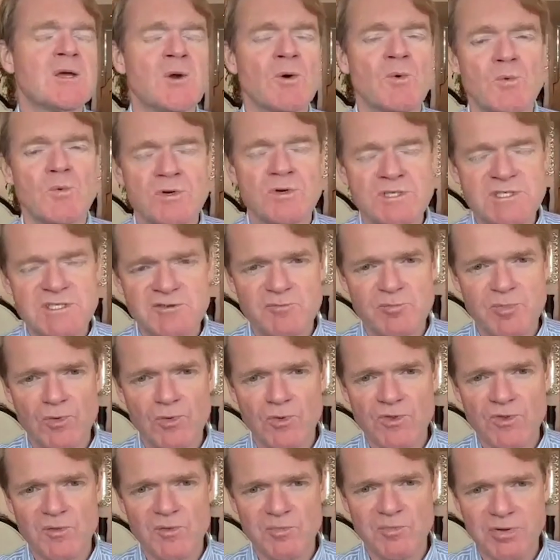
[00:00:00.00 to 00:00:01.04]
Once you've
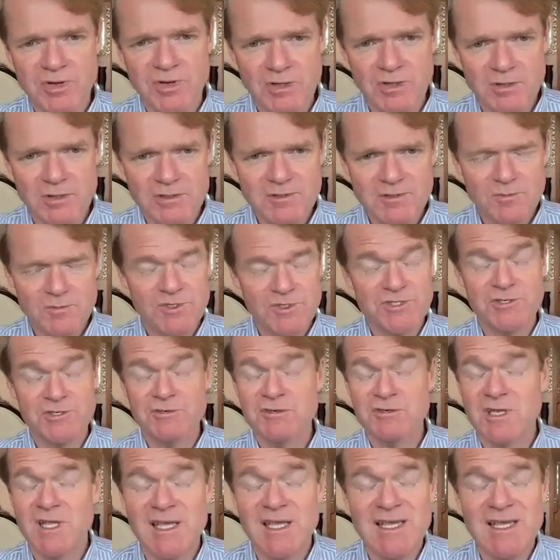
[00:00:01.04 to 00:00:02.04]
bought the plot, which you could